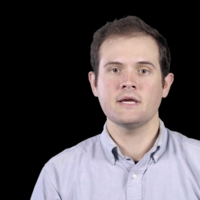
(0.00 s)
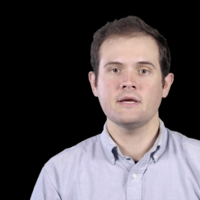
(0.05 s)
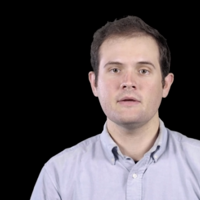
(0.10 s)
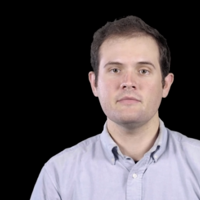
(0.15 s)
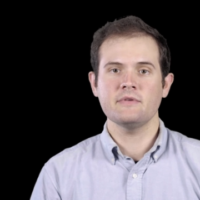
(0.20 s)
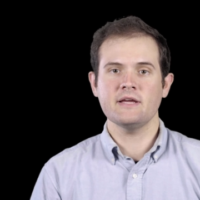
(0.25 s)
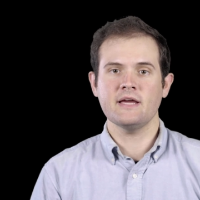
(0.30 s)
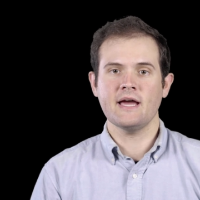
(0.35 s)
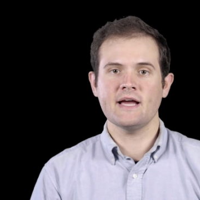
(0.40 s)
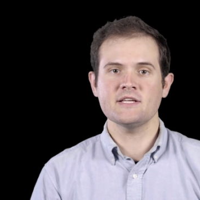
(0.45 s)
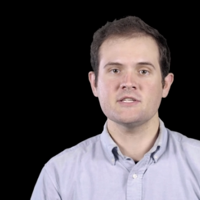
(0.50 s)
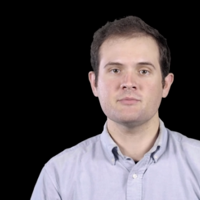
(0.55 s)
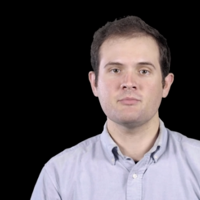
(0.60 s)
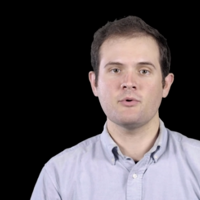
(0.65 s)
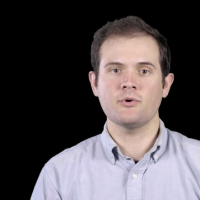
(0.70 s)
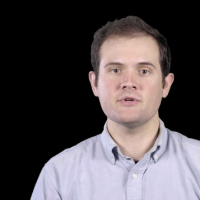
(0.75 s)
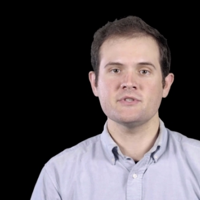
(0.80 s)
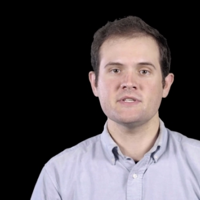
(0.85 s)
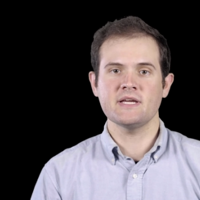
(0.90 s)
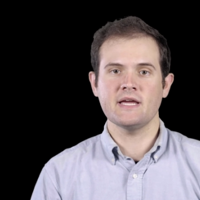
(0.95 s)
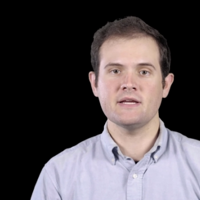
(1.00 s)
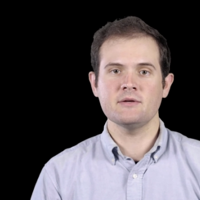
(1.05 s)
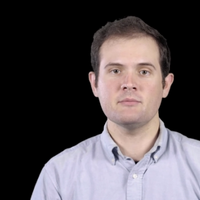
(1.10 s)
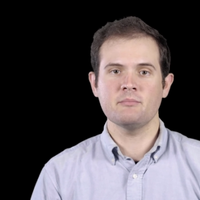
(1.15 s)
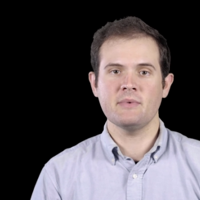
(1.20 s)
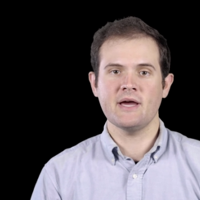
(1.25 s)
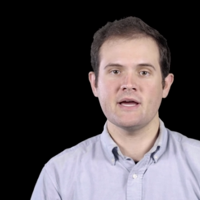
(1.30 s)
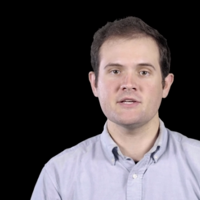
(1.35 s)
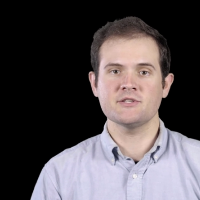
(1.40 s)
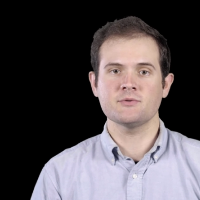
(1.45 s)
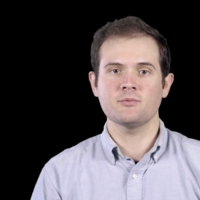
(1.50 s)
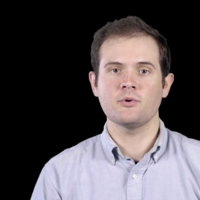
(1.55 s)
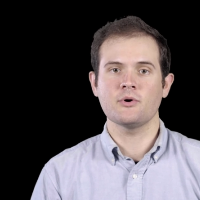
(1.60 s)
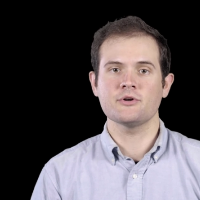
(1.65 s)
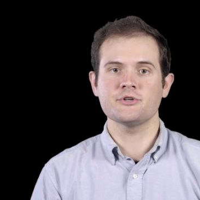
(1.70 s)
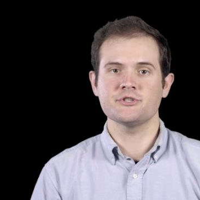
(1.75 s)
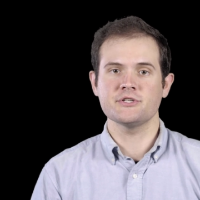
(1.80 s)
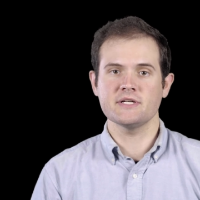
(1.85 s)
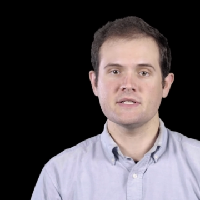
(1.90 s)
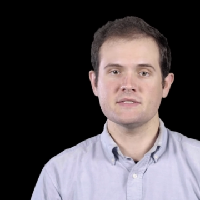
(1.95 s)
The Exports and Max
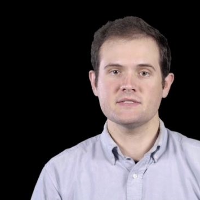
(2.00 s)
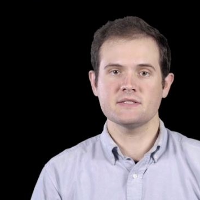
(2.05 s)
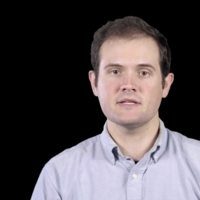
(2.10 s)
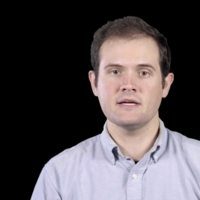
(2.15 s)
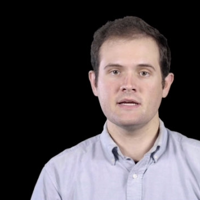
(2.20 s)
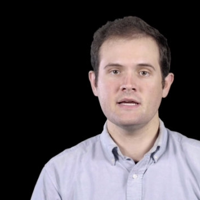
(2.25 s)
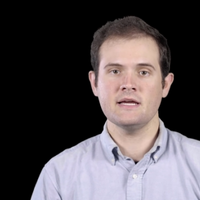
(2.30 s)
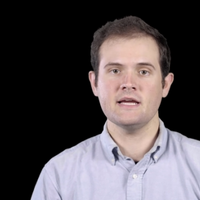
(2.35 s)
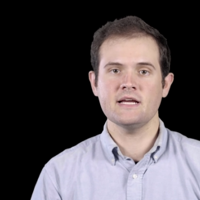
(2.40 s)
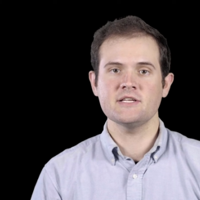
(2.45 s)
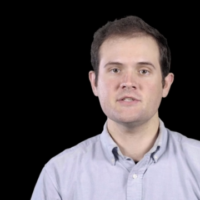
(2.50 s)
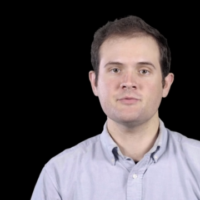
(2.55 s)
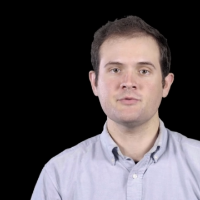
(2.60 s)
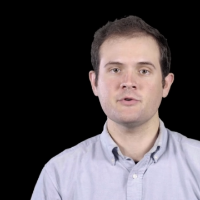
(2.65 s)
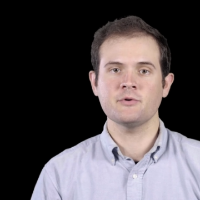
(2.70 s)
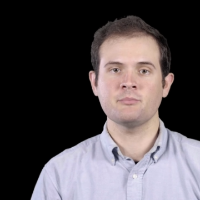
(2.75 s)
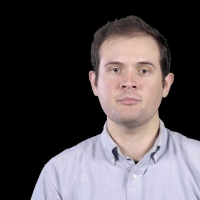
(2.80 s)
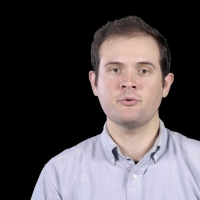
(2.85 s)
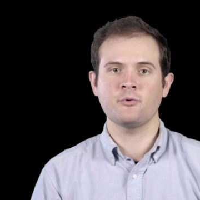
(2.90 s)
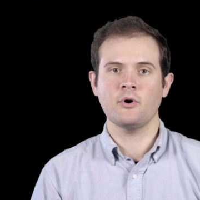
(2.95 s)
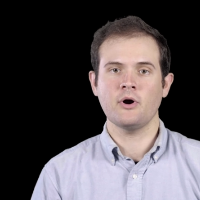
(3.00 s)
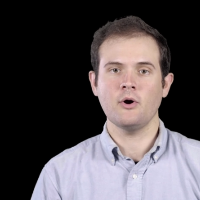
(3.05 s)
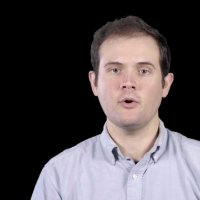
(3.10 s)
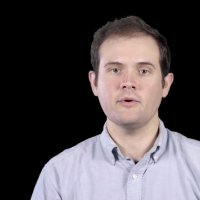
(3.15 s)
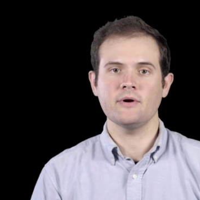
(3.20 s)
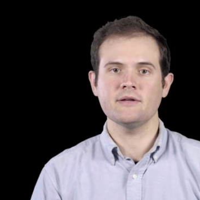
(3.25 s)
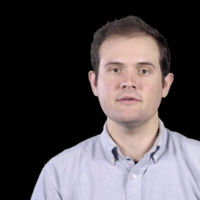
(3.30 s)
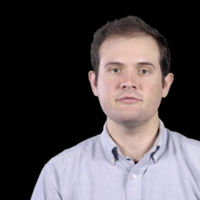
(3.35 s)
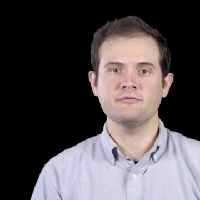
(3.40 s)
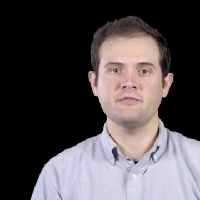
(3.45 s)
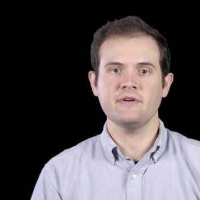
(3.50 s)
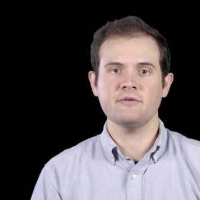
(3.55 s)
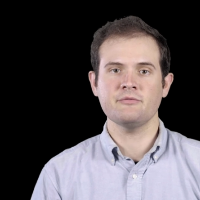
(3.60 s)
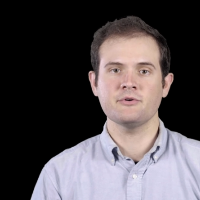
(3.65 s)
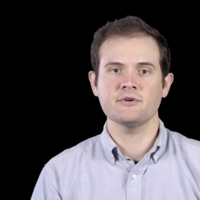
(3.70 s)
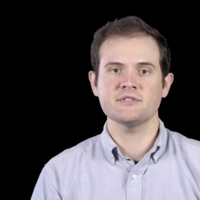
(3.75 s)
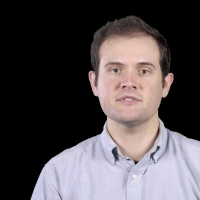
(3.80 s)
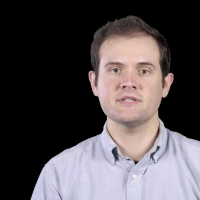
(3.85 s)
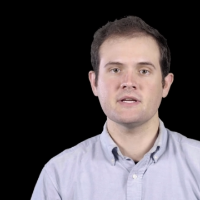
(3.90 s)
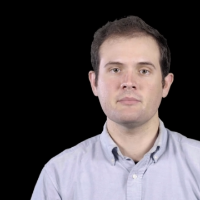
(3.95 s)
worksheets is for the Pro and
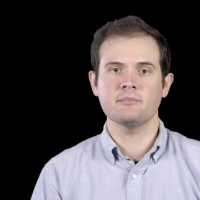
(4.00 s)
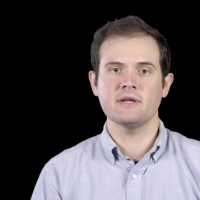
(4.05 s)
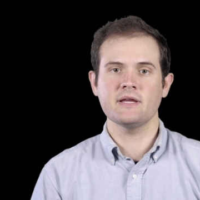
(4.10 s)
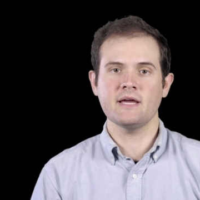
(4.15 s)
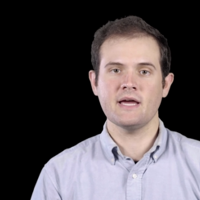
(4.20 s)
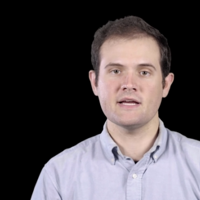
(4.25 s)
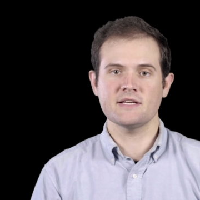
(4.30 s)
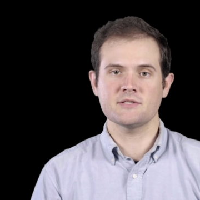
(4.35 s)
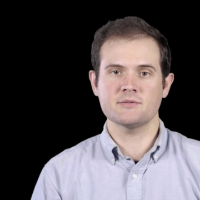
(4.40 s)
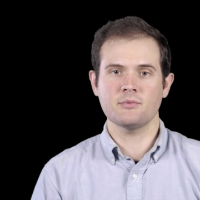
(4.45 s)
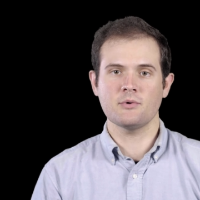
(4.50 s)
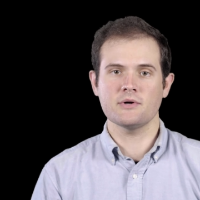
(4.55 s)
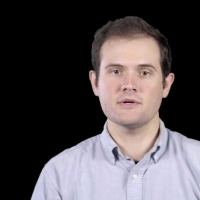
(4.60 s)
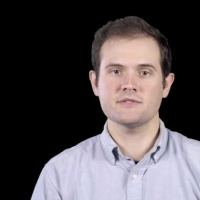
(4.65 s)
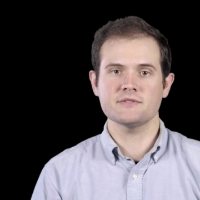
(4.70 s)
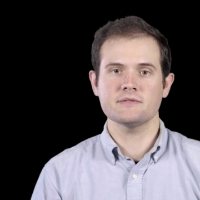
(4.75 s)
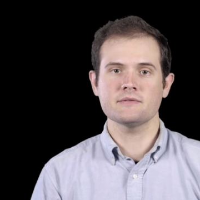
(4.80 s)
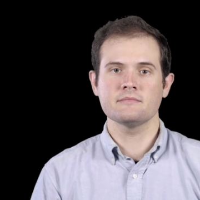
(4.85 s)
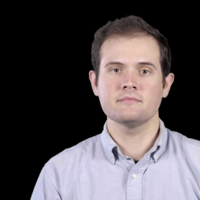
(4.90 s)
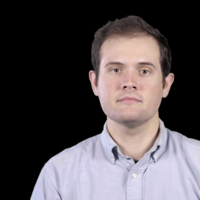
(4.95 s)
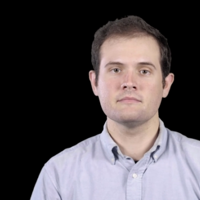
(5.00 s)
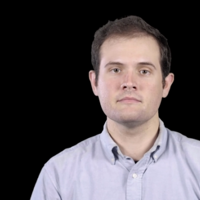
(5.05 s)
favorite subnet exports.